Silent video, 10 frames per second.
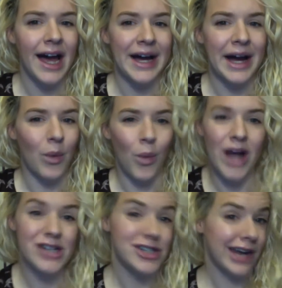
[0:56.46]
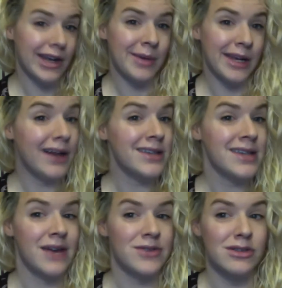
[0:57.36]
why should anybody else
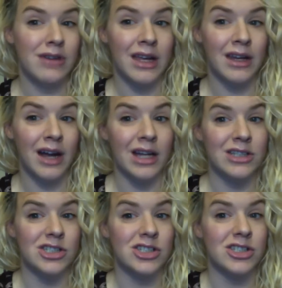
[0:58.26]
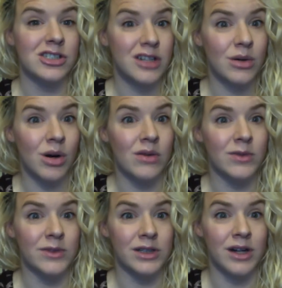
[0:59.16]
have to? And I should just go
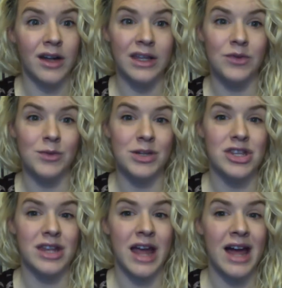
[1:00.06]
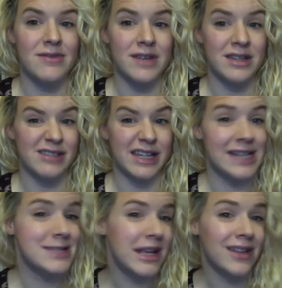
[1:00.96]
over all the information that I have and I
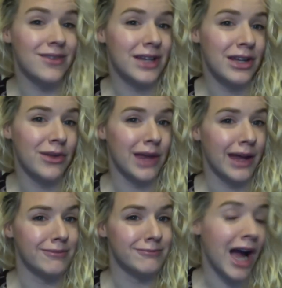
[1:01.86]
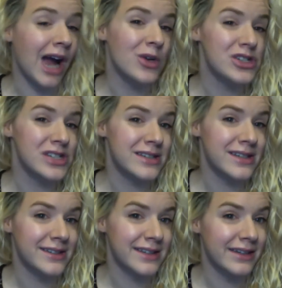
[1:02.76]
guess make the video that I wish
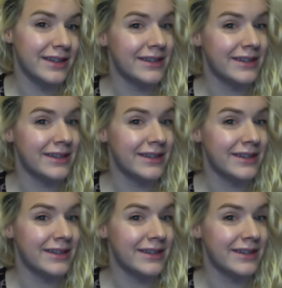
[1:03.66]
existed